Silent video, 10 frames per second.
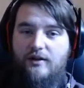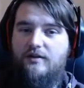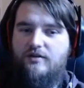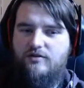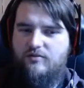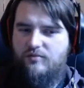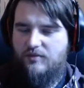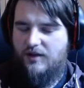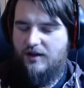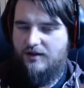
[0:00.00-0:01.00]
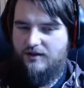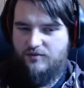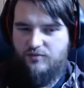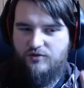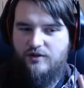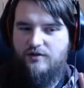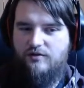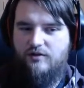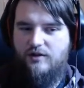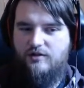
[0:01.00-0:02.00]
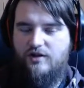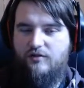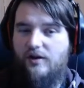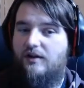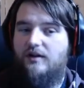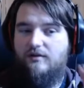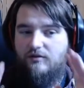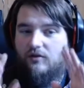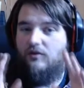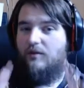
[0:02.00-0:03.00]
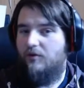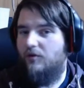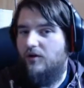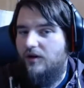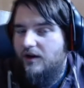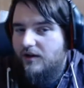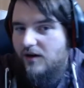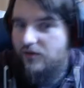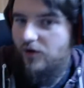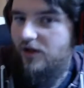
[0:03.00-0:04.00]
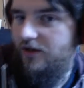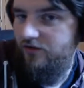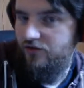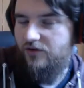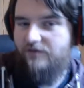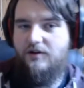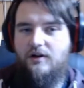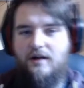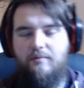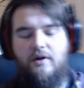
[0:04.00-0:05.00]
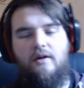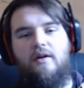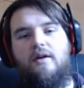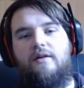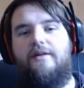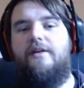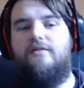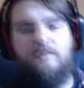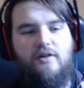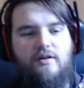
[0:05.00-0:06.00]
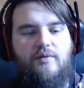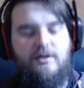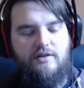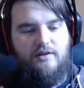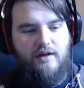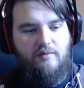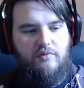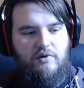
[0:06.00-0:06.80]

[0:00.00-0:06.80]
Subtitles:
It's procedurally generated, and don't get me wrong, I really enjoy Valheim. It's an amazing game.